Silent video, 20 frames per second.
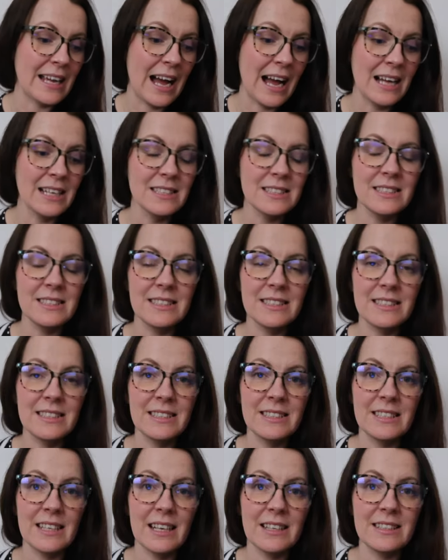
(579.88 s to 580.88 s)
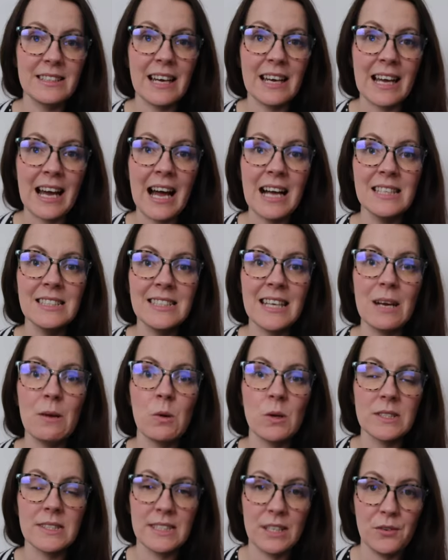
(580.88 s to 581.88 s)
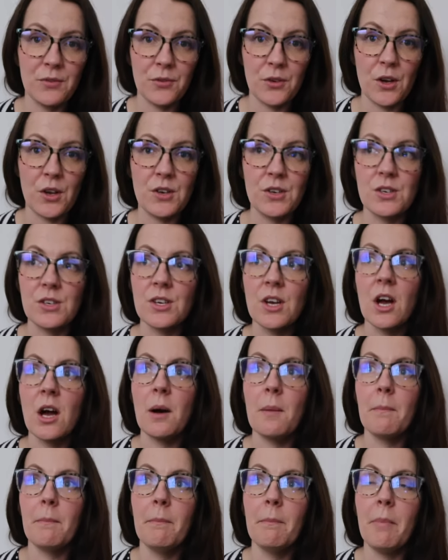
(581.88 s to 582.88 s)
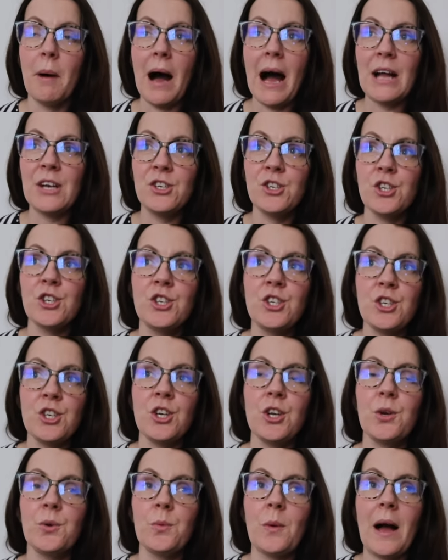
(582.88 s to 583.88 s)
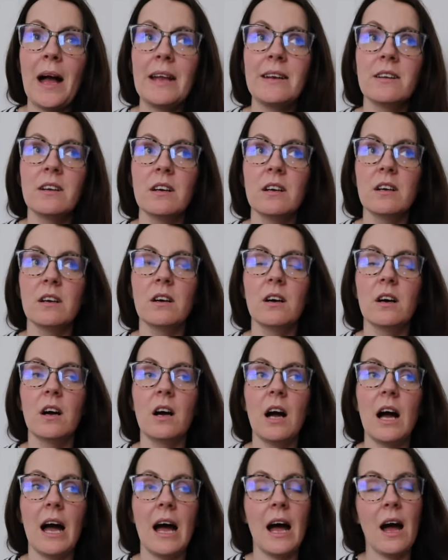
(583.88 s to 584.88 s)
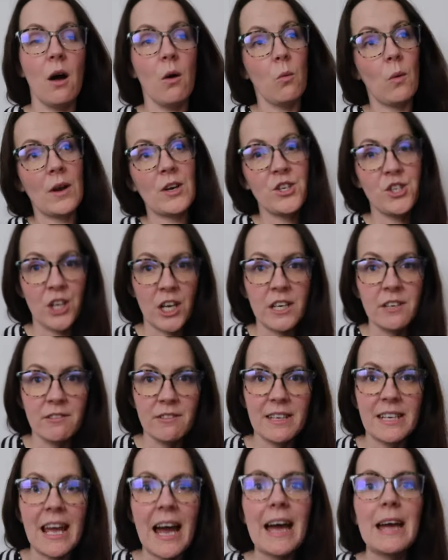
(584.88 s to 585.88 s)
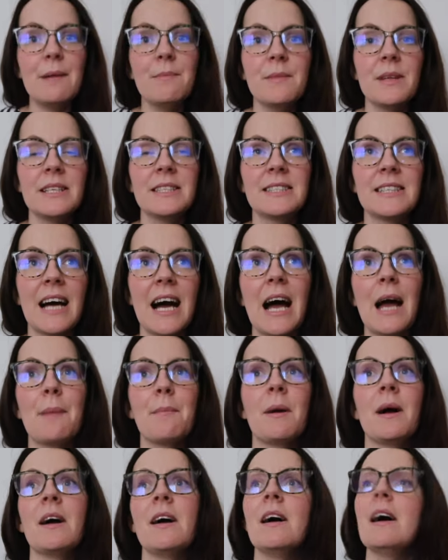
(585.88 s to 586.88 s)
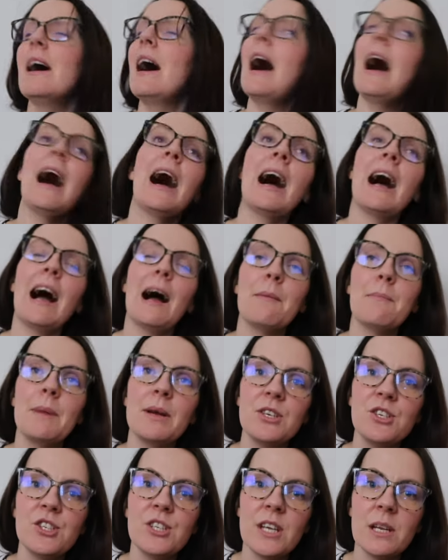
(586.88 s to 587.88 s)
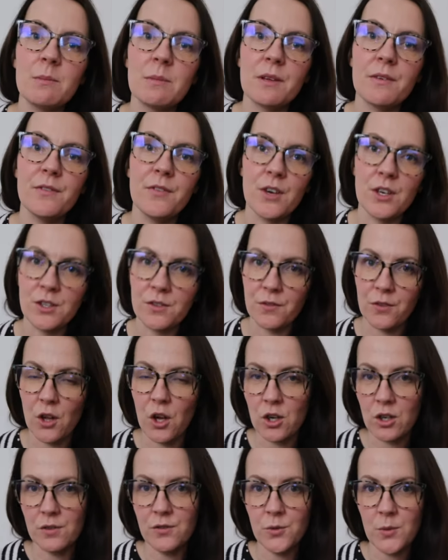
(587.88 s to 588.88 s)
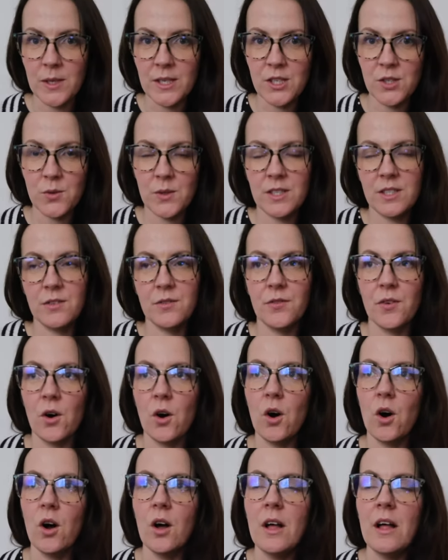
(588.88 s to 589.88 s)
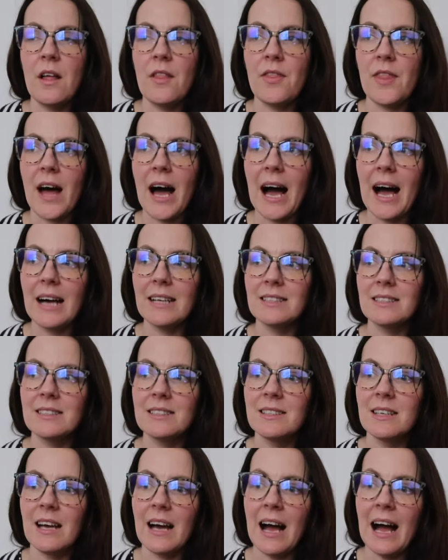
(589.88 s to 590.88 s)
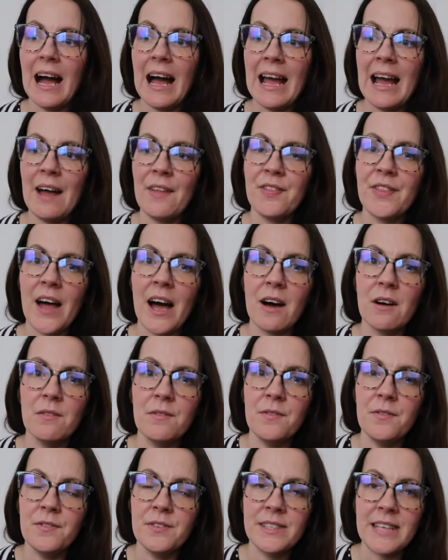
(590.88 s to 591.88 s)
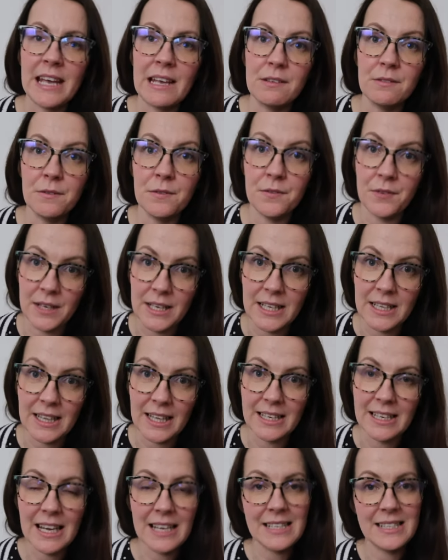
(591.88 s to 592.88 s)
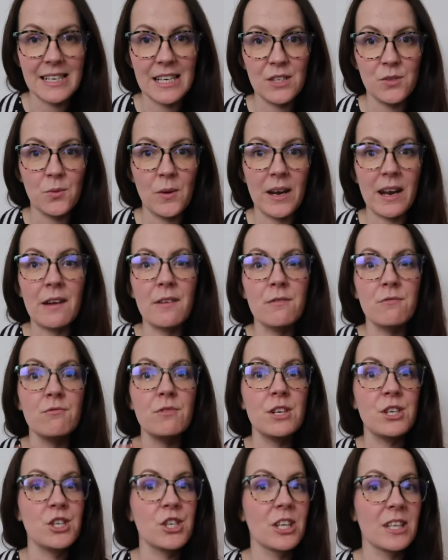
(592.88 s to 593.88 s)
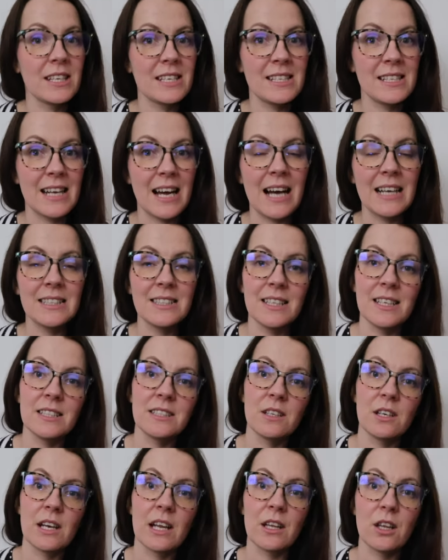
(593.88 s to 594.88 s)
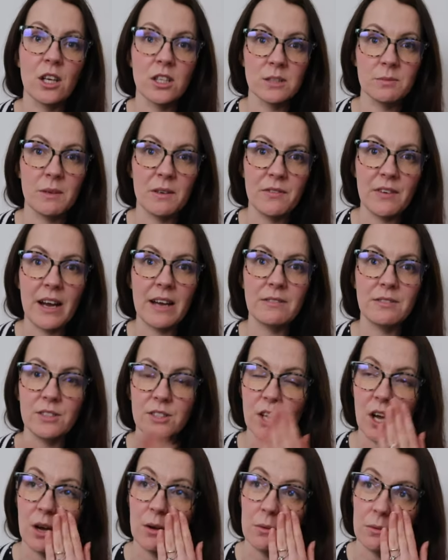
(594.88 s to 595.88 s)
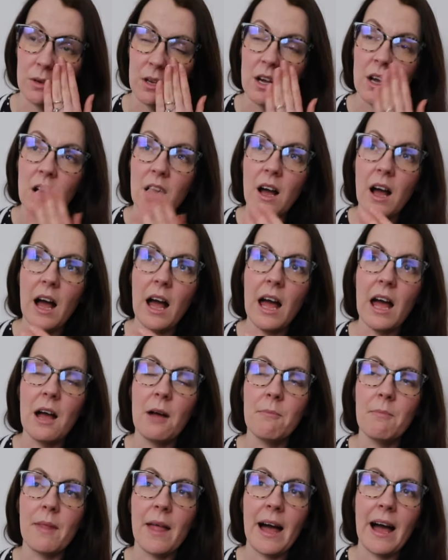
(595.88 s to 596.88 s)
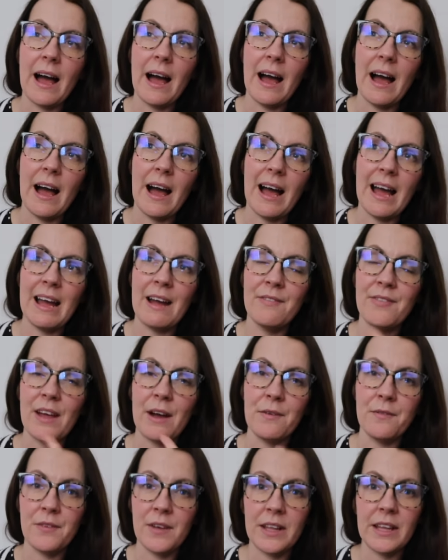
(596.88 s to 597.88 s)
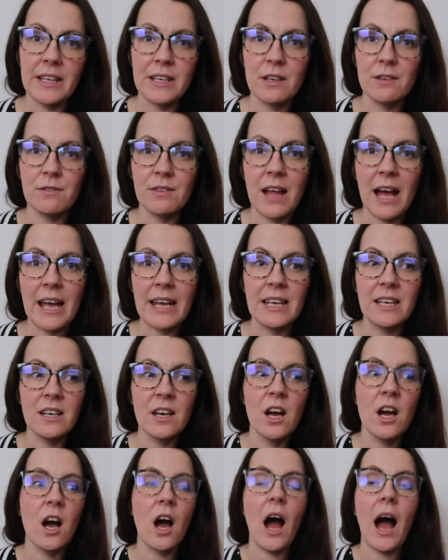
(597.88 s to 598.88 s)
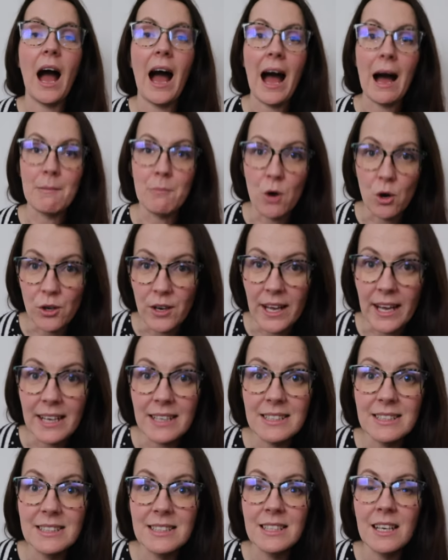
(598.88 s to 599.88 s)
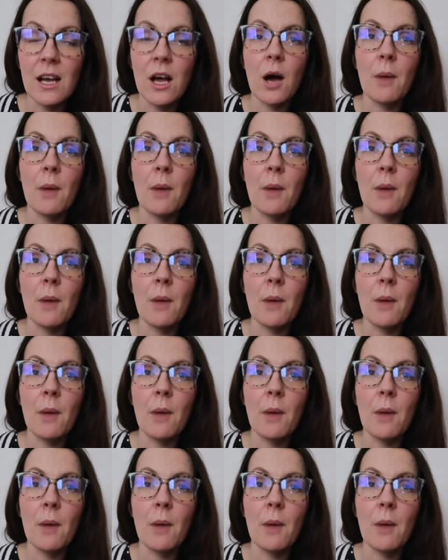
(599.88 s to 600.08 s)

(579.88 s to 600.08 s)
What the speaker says: can't say what's different, but I just knew when January came this time, I mentioned it in the first vlog of 2024, that I had that same feeling I did when I originally started and I lost my 5 stone. I had that feeling of like, I'm on it,